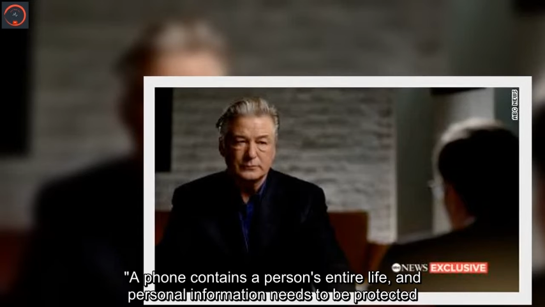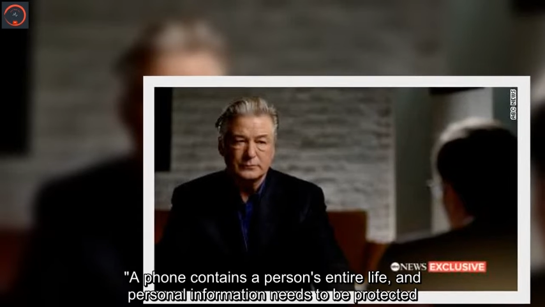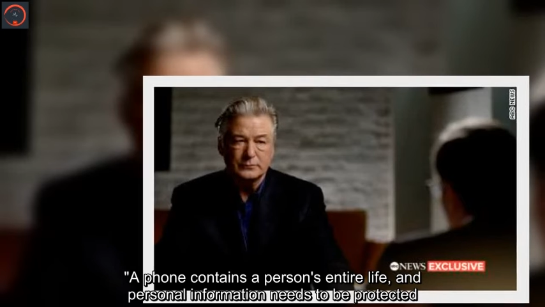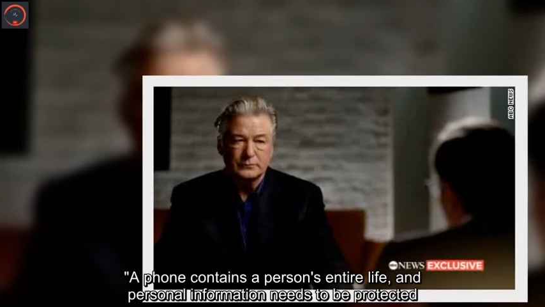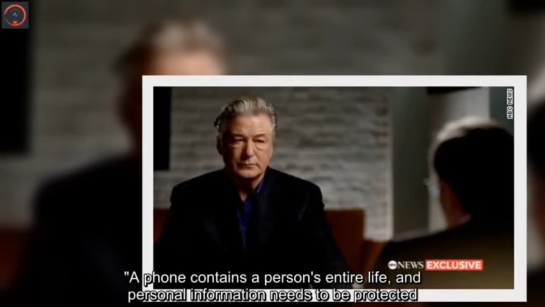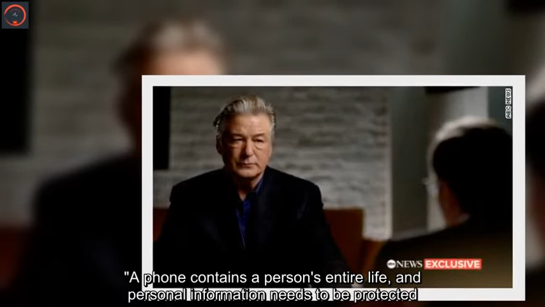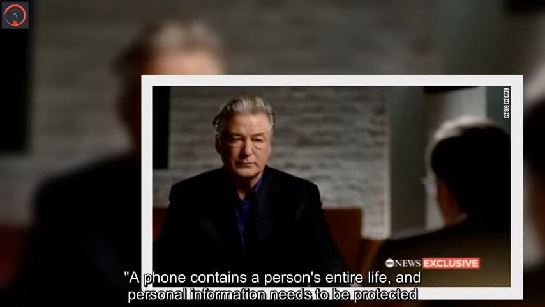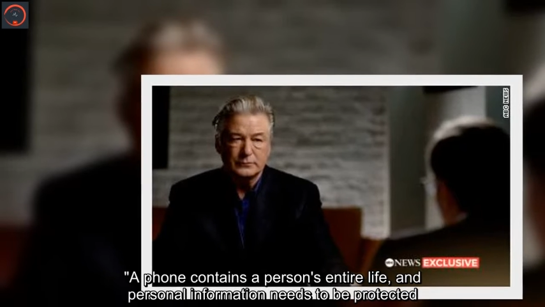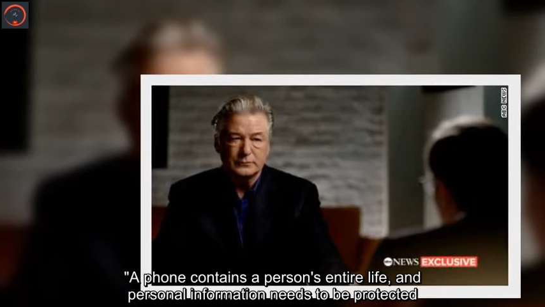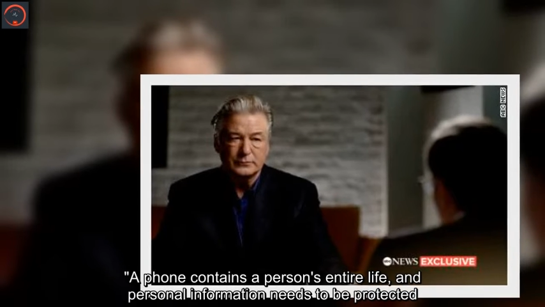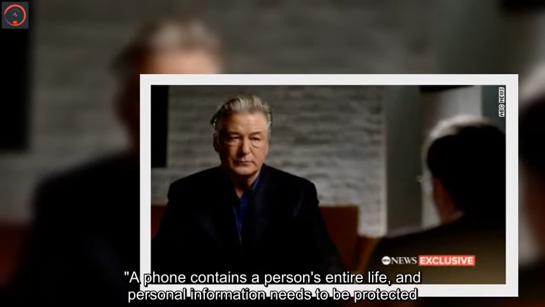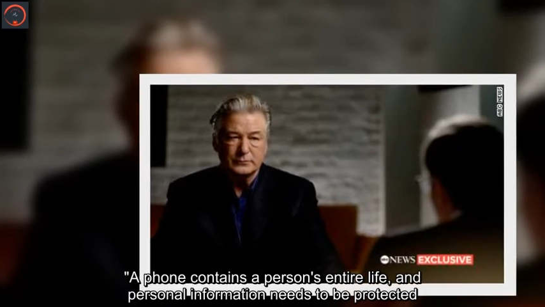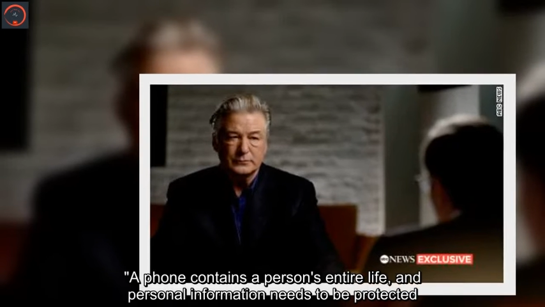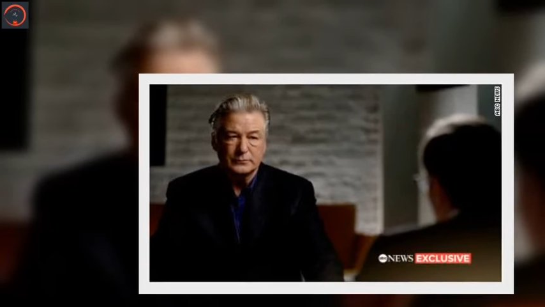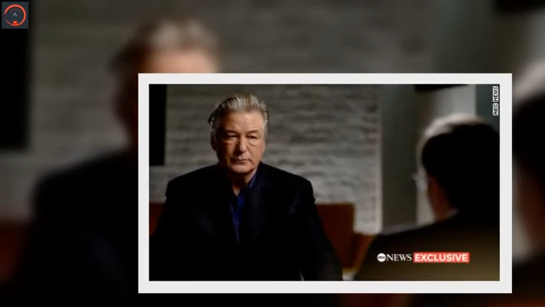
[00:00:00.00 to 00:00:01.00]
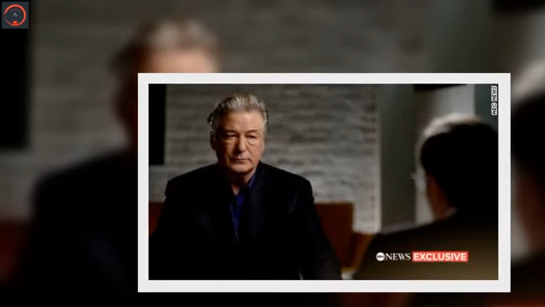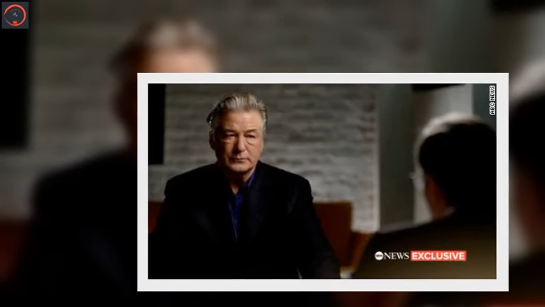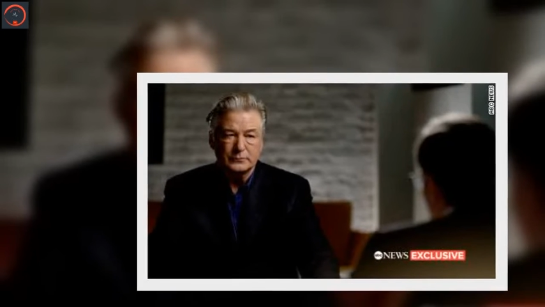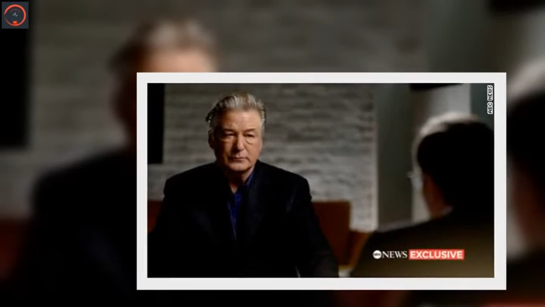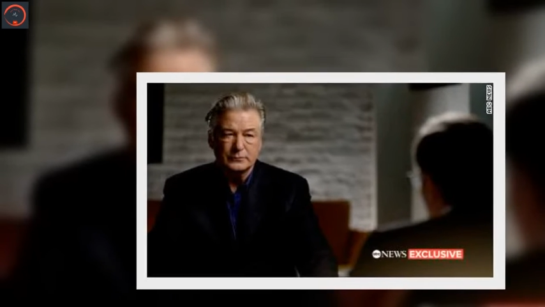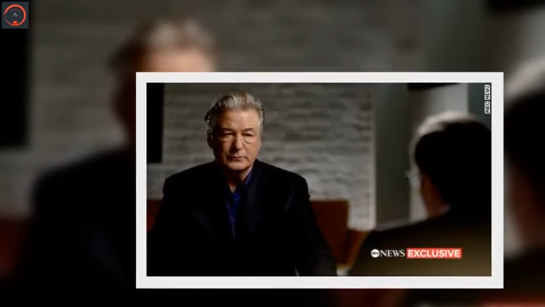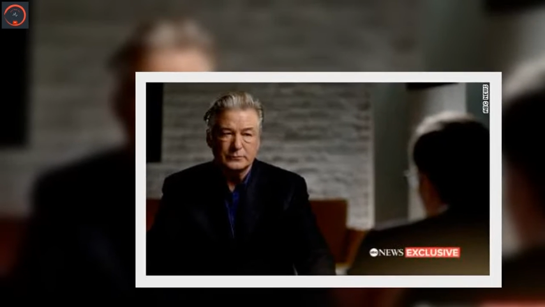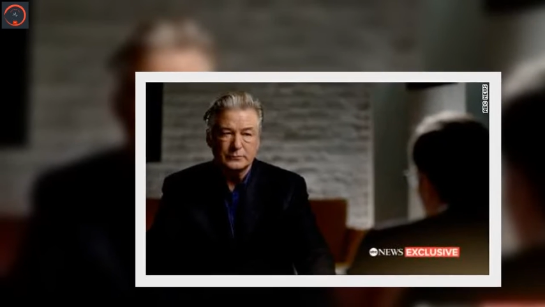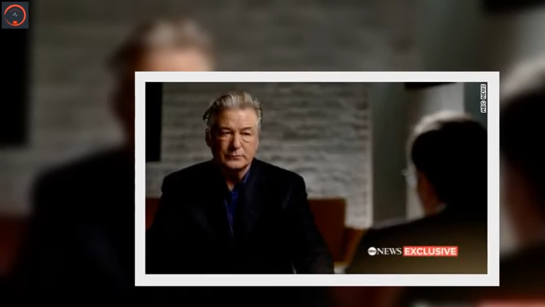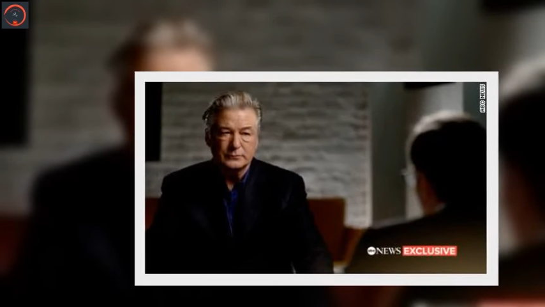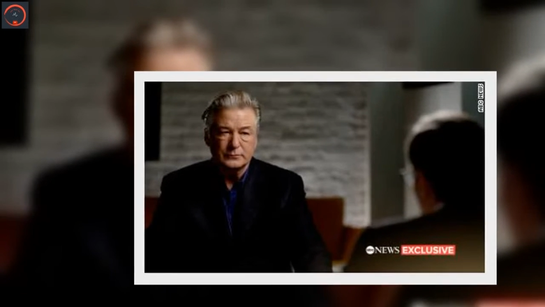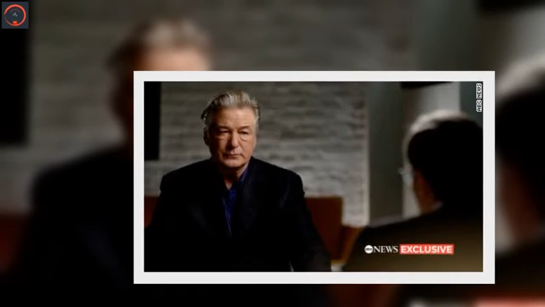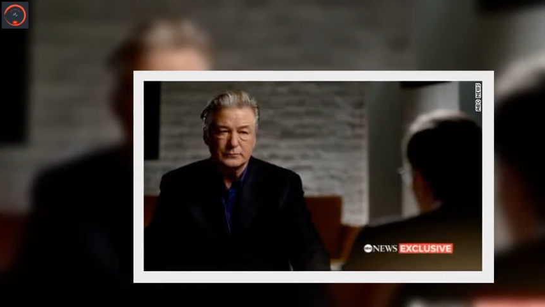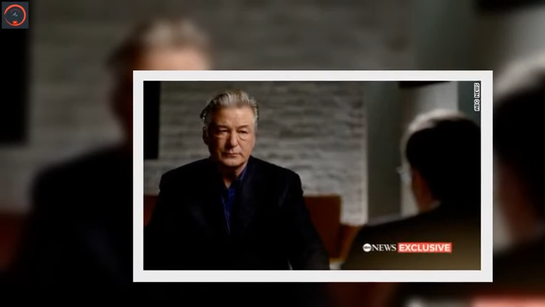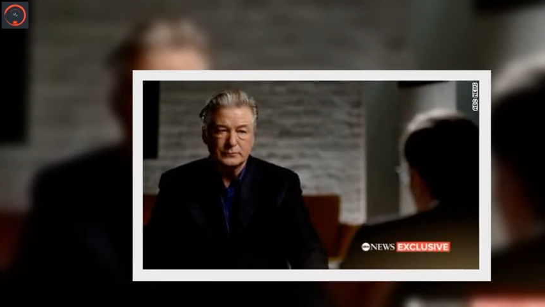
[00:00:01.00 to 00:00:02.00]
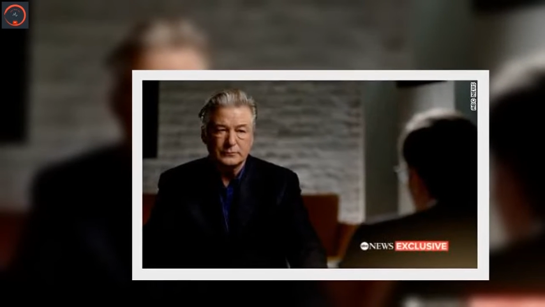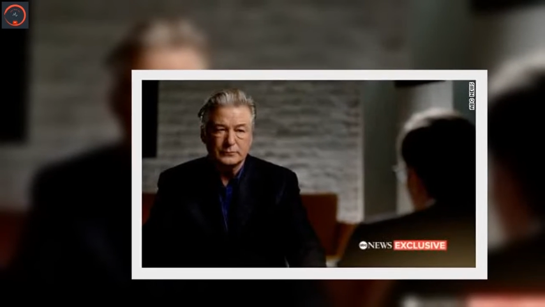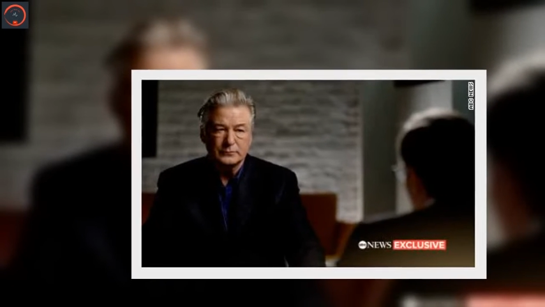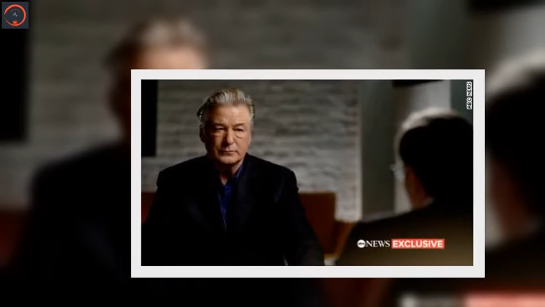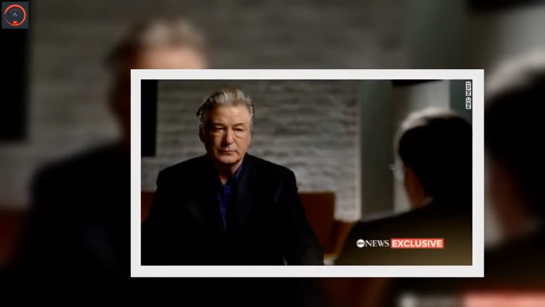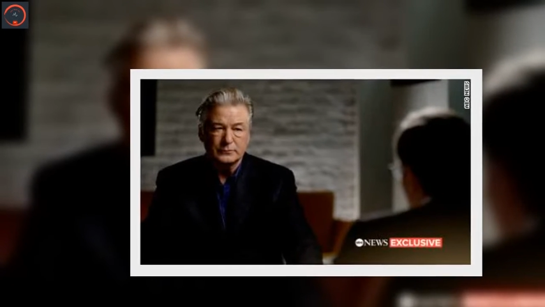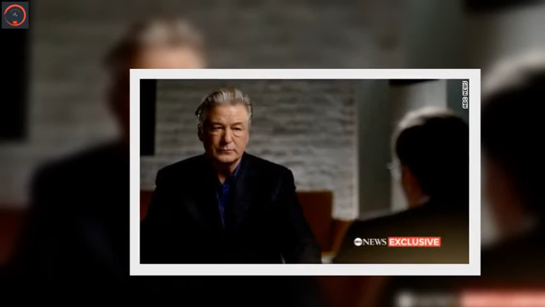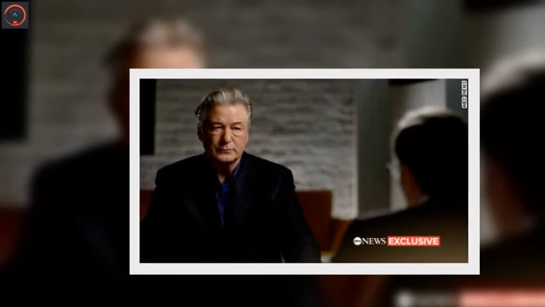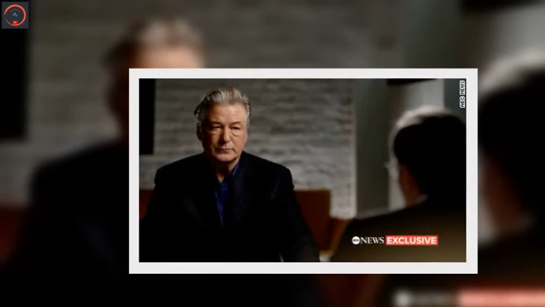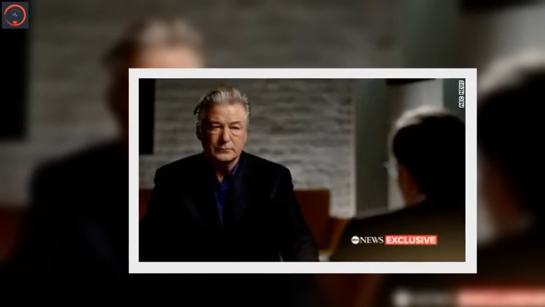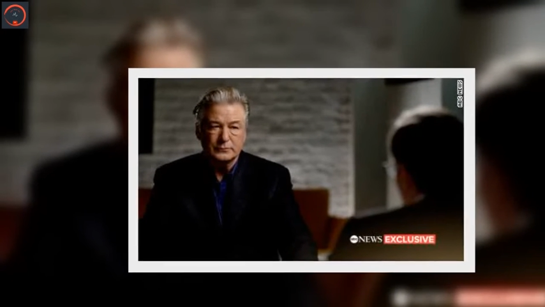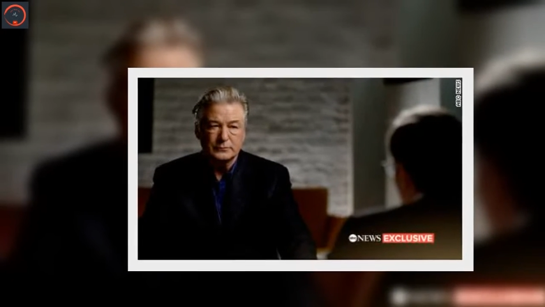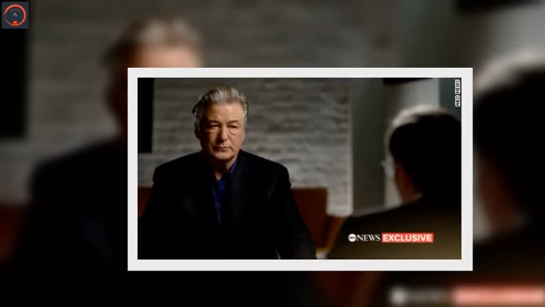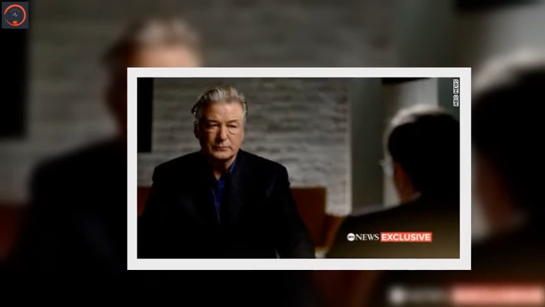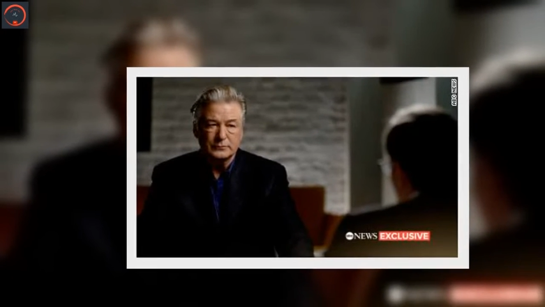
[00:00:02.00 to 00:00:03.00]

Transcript: No one is speaking in this clip.